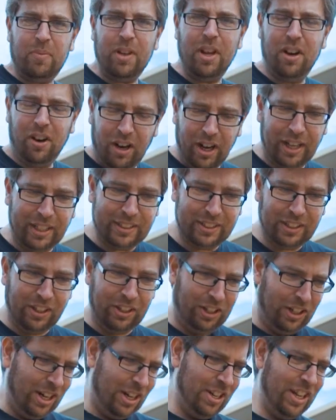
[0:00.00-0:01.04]
All right,
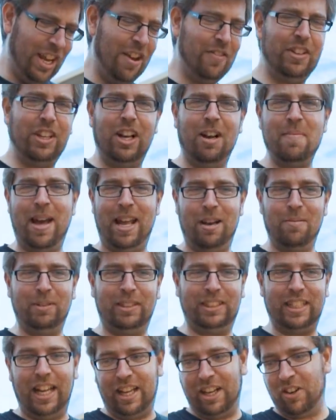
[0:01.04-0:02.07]
so even though I made a
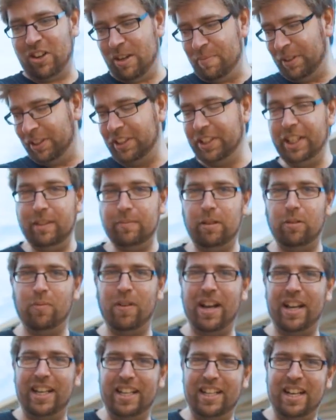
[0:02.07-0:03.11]
mistake and got him a little bit
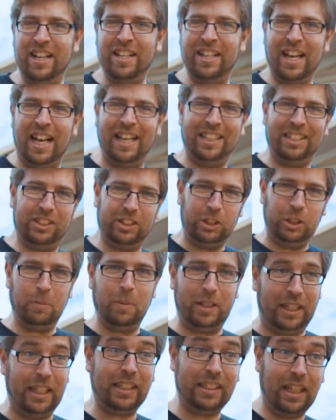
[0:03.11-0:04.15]
wet, he didn't gain too
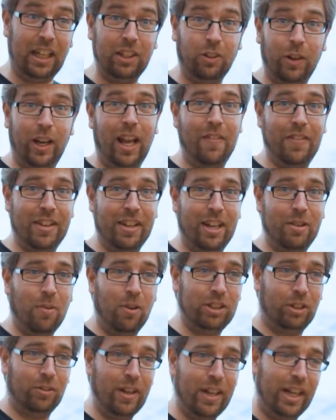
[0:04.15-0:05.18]
much. He's a lot heavier than he
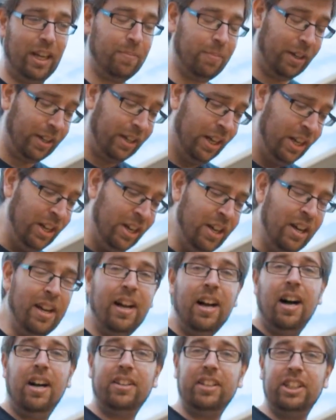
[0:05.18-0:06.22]
was already, but
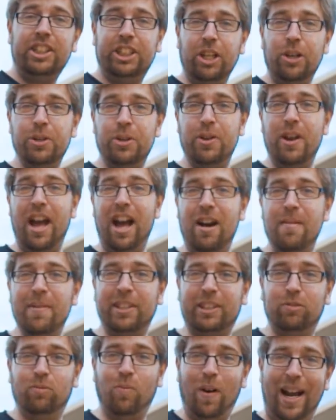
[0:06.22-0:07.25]
I'm gonna show you how
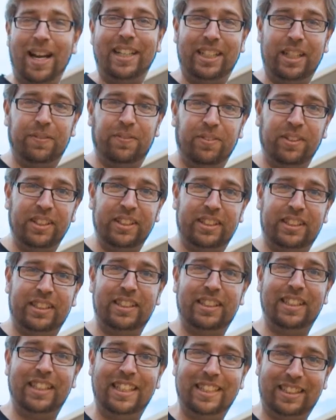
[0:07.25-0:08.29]
much weight
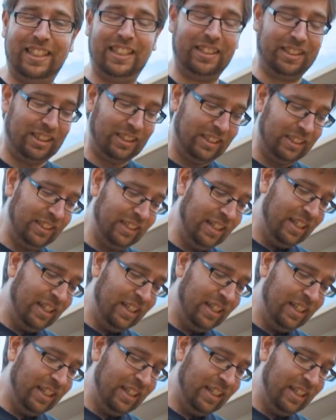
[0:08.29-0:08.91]
difference this is.